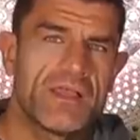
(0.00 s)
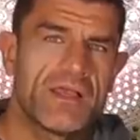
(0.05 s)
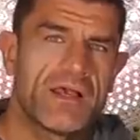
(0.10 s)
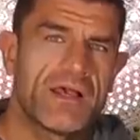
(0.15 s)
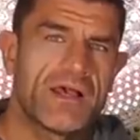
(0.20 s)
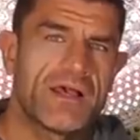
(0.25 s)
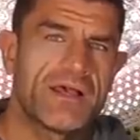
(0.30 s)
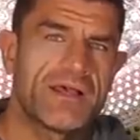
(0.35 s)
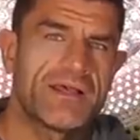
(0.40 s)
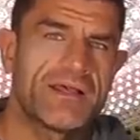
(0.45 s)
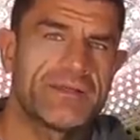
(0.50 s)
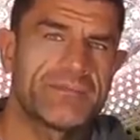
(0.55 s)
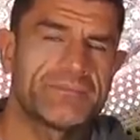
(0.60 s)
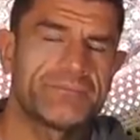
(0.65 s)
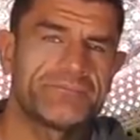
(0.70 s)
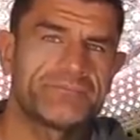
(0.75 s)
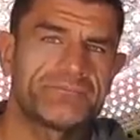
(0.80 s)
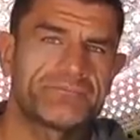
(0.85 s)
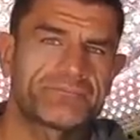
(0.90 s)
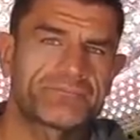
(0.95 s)

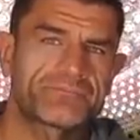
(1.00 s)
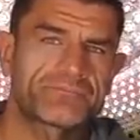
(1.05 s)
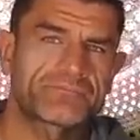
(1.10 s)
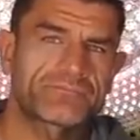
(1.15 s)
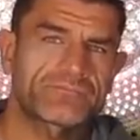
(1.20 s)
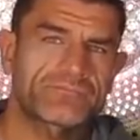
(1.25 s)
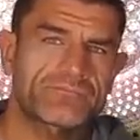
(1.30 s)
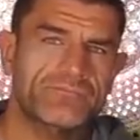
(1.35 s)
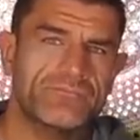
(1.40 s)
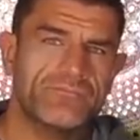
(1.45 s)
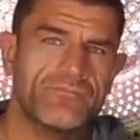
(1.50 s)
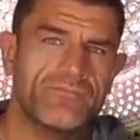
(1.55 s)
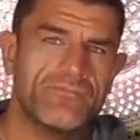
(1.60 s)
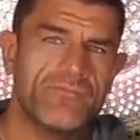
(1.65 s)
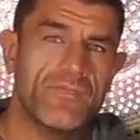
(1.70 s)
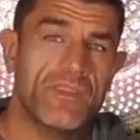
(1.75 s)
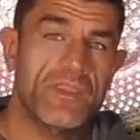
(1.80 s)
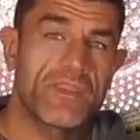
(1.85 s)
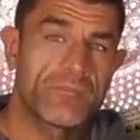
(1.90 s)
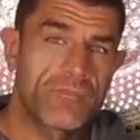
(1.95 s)
Um,
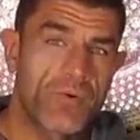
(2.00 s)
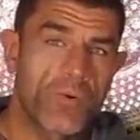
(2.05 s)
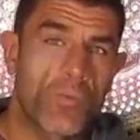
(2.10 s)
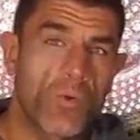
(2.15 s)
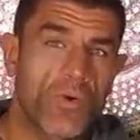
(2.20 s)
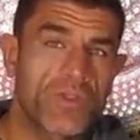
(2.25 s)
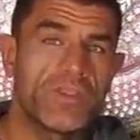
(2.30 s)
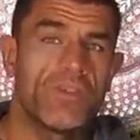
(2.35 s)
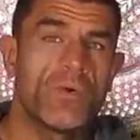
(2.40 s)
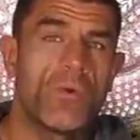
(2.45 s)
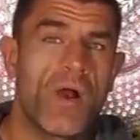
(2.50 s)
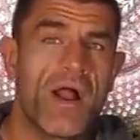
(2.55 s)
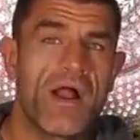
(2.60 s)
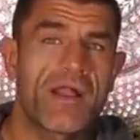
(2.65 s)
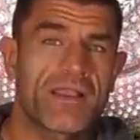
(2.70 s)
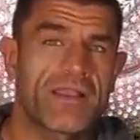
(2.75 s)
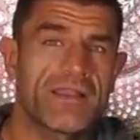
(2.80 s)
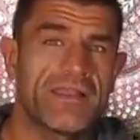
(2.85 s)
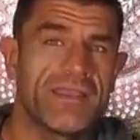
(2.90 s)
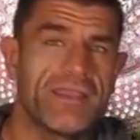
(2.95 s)
but what you are
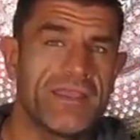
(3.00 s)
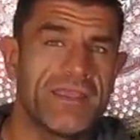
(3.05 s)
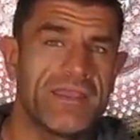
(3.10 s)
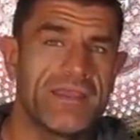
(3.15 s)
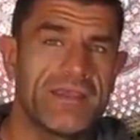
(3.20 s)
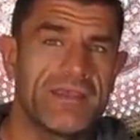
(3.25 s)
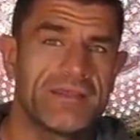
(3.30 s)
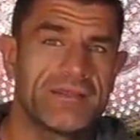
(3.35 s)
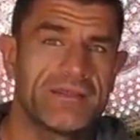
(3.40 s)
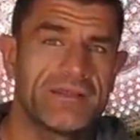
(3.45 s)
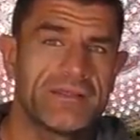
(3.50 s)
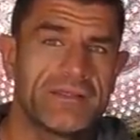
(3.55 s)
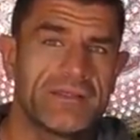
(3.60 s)
going to hear